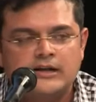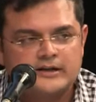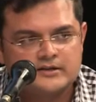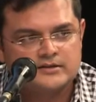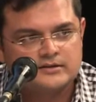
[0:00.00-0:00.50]

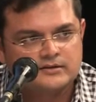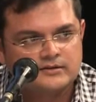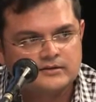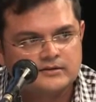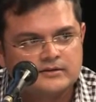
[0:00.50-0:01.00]
less.
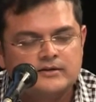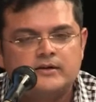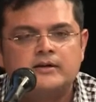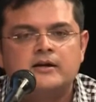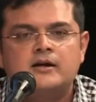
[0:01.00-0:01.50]

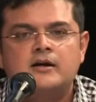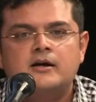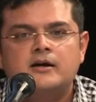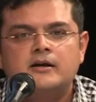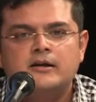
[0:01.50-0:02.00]

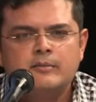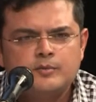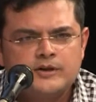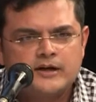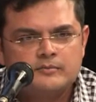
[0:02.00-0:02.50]
Let me
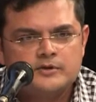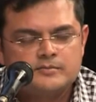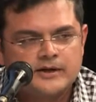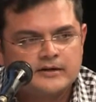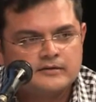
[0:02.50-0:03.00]
put that in
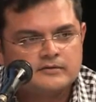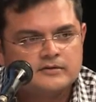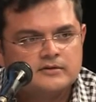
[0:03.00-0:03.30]
perspective.